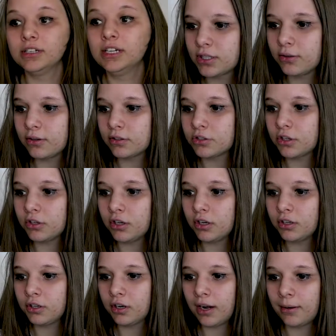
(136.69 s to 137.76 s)
So it'll show you
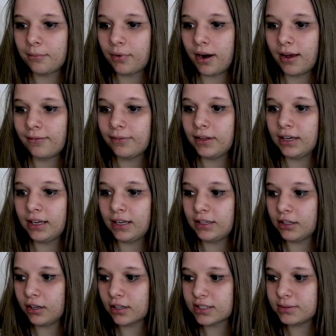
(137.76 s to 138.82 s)
your net profit and
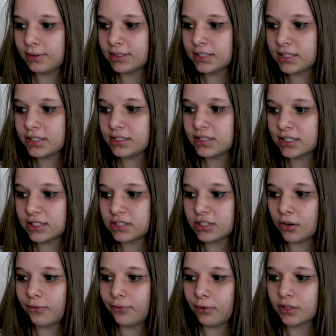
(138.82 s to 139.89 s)
your expenses.
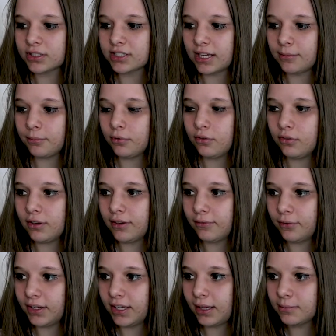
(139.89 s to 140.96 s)
So for example, if
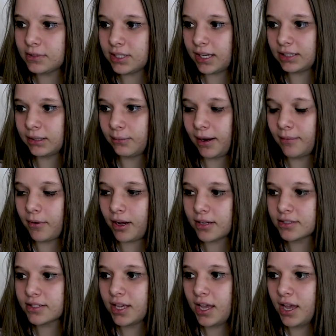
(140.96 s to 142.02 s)
we kept it at the buy
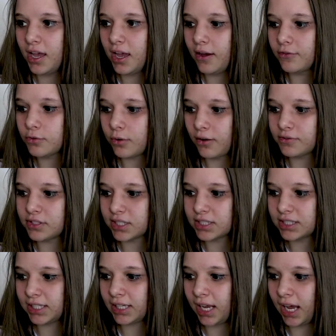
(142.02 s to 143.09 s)
box of
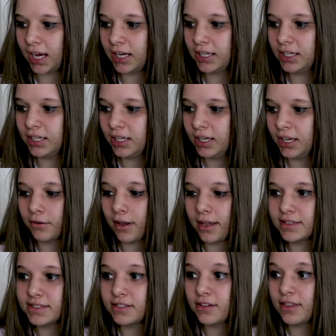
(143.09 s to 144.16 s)
$12.69.
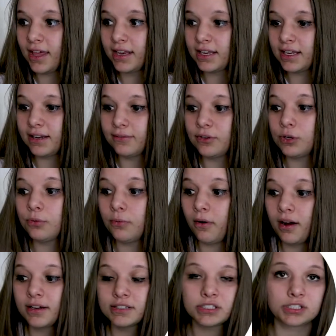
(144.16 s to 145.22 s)
Okay, so then if you
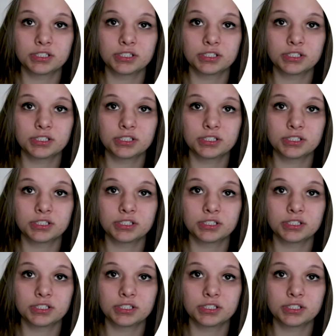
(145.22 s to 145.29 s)
want